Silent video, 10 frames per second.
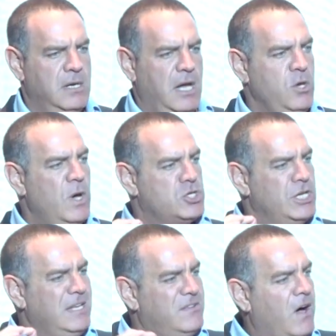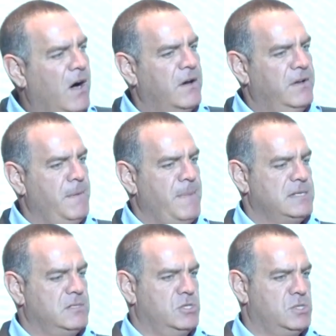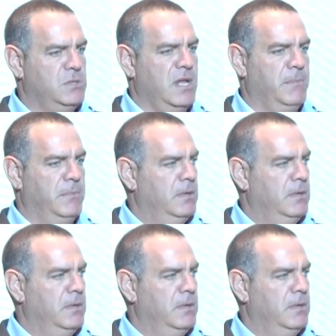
and you actually target the message to them.